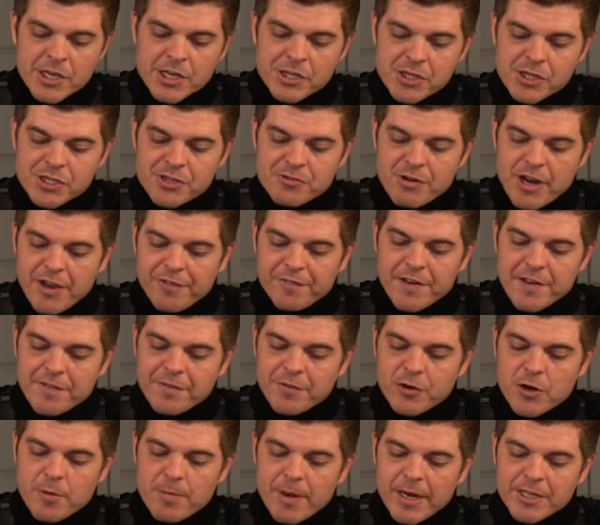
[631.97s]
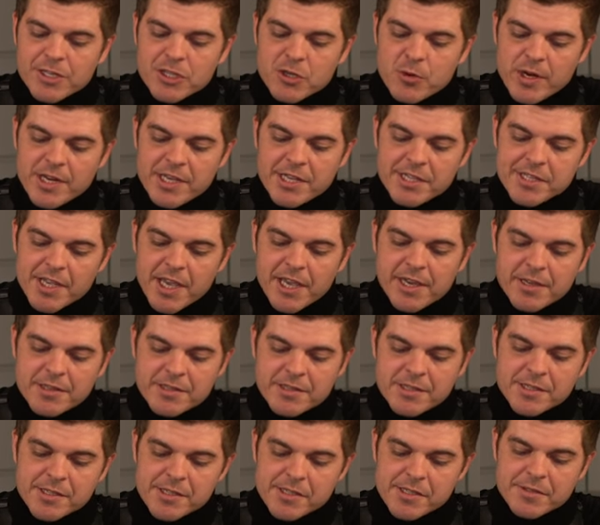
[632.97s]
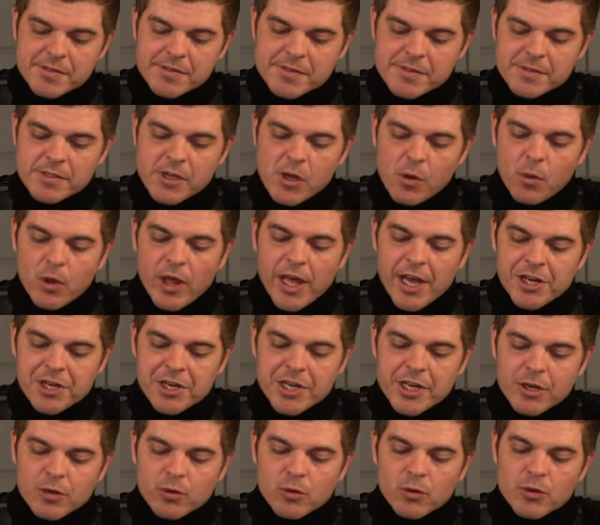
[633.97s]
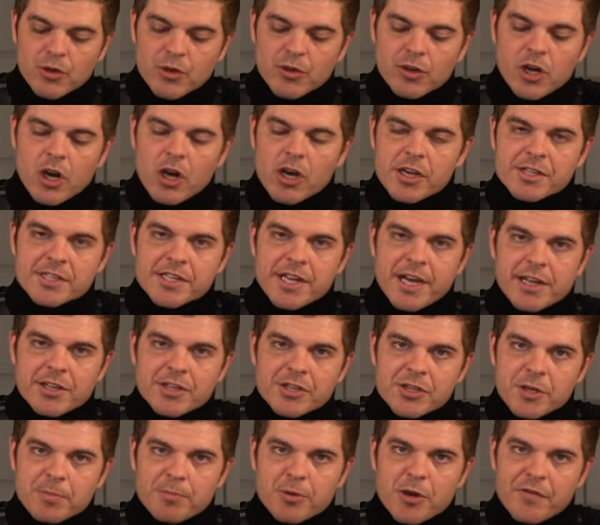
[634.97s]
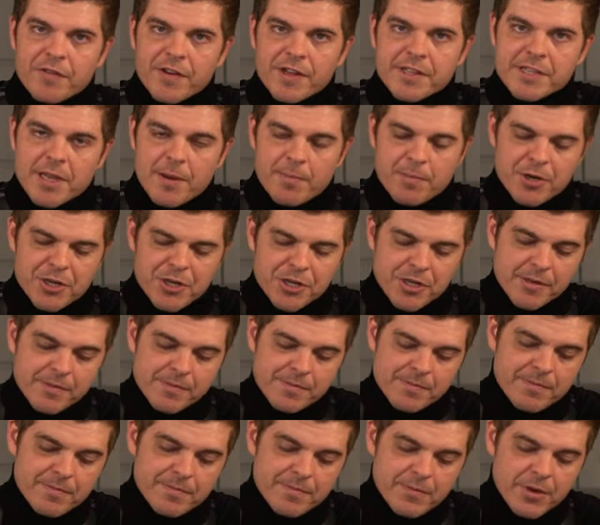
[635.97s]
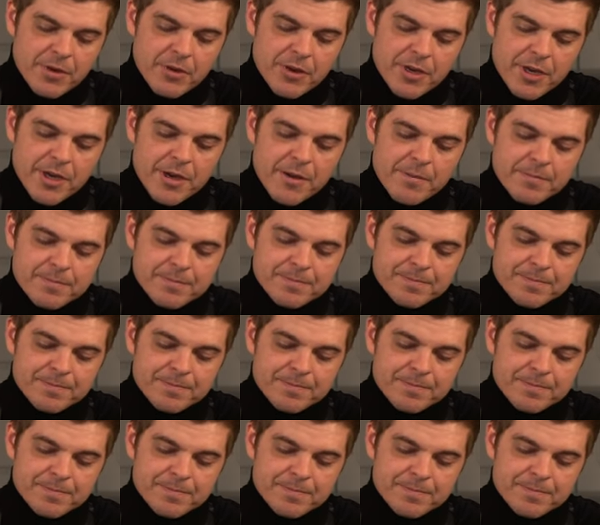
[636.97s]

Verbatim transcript: Just roughly for about 20 seconds will actually cool your glass down to the perfect temperature. Okay.